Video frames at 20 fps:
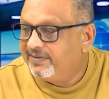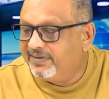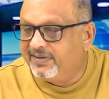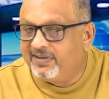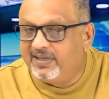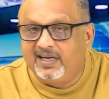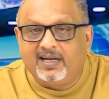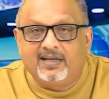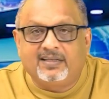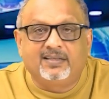
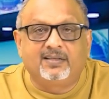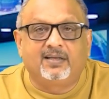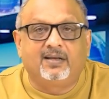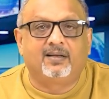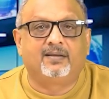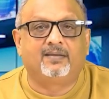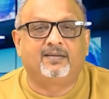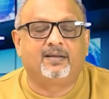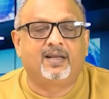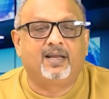Next,
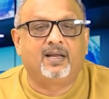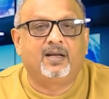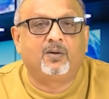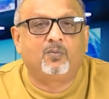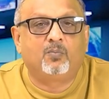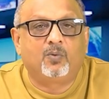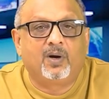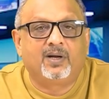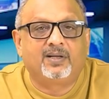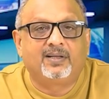there
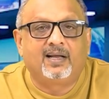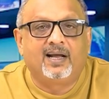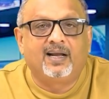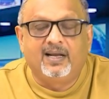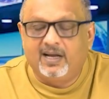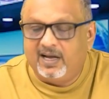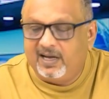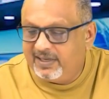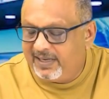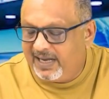was
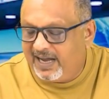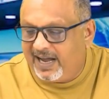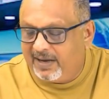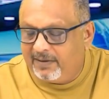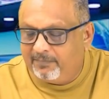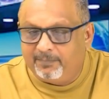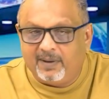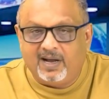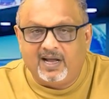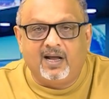an attack
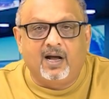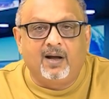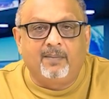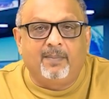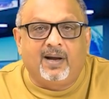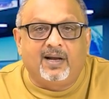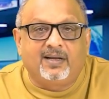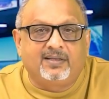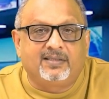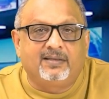by
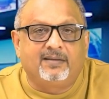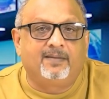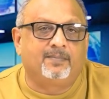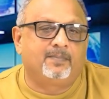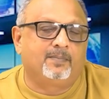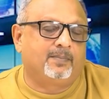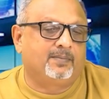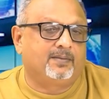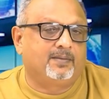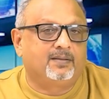Hamas.
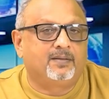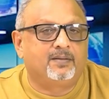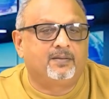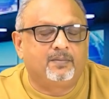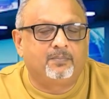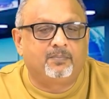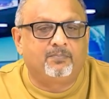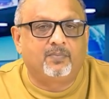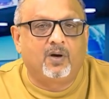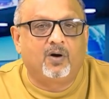
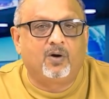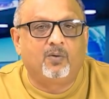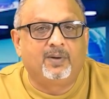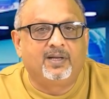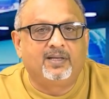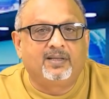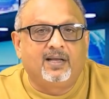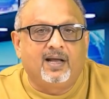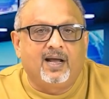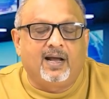
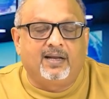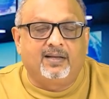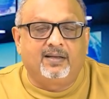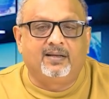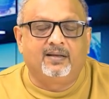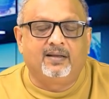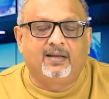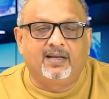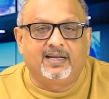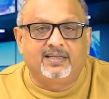Following that,
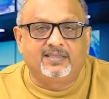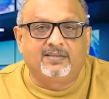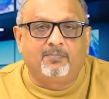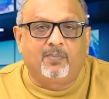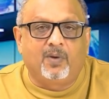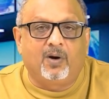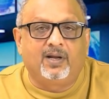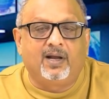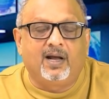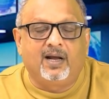
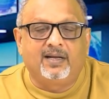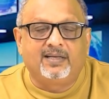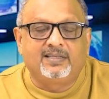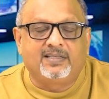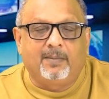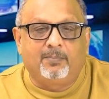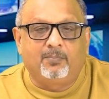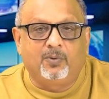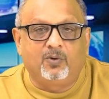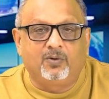Hezbollah
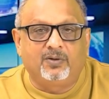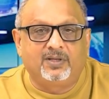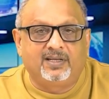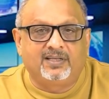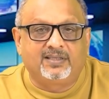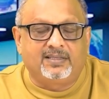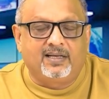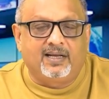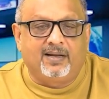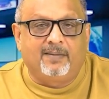
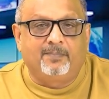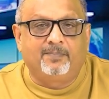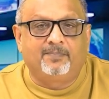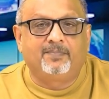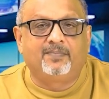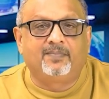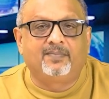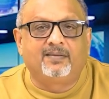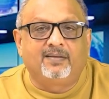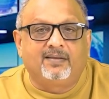supported them,
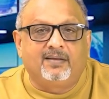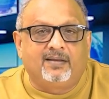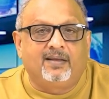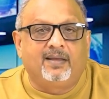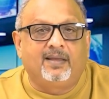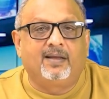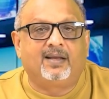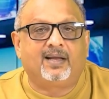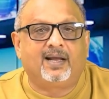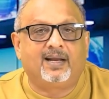
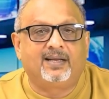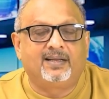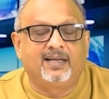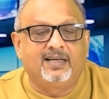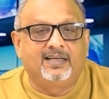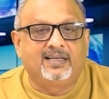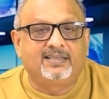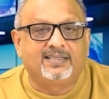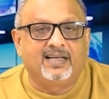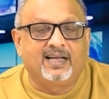and
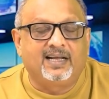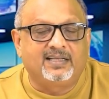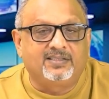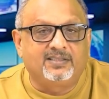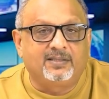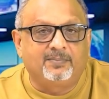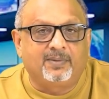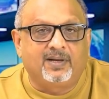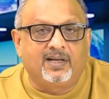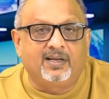it is
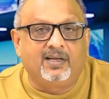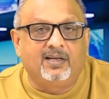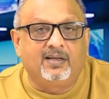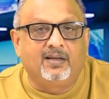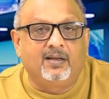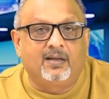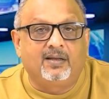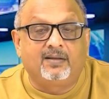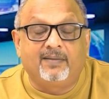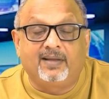
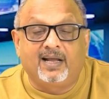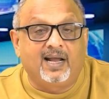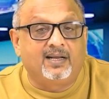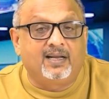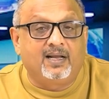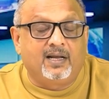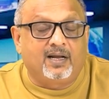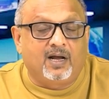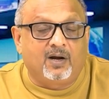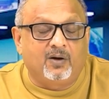estimated that
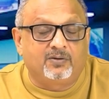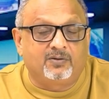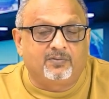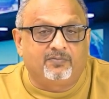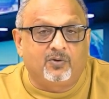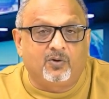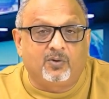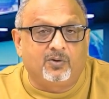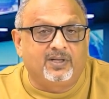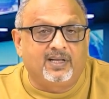around
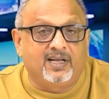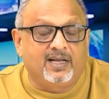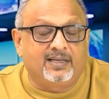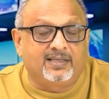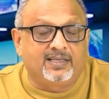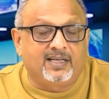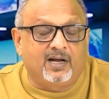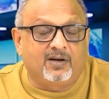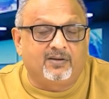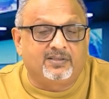
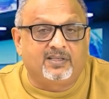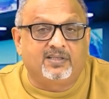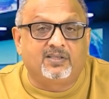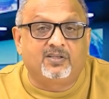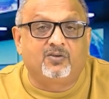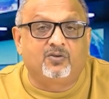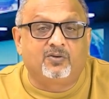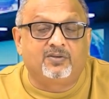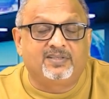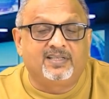14,000
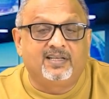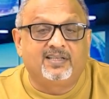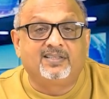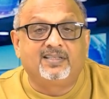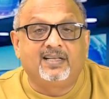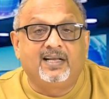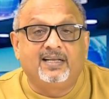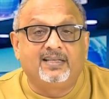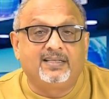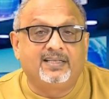to
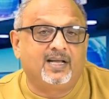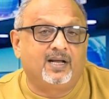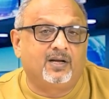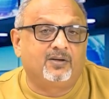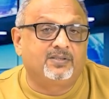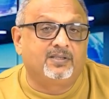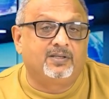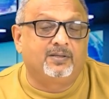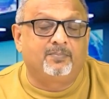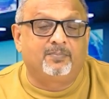
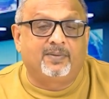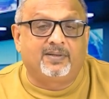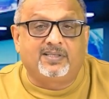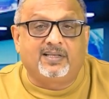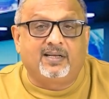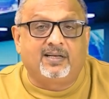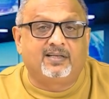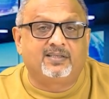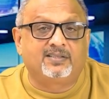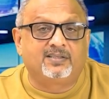16,000
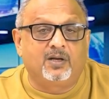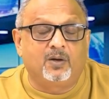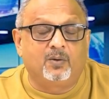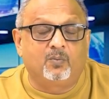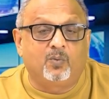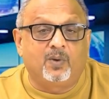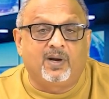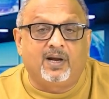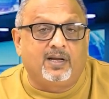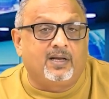missiles
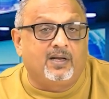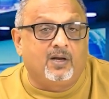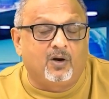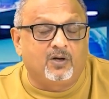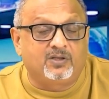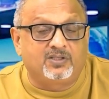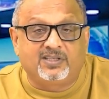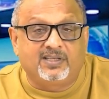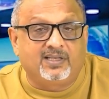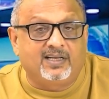were
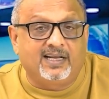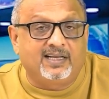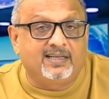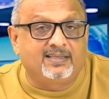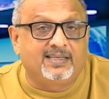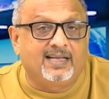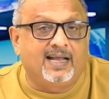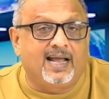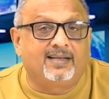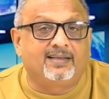launched
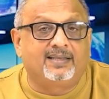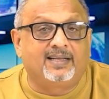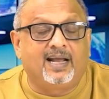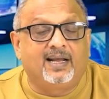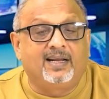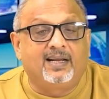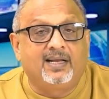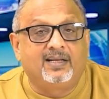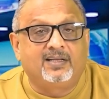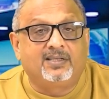in that
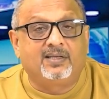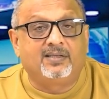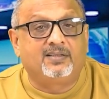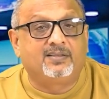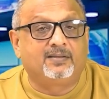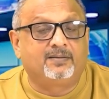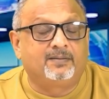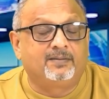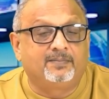direction.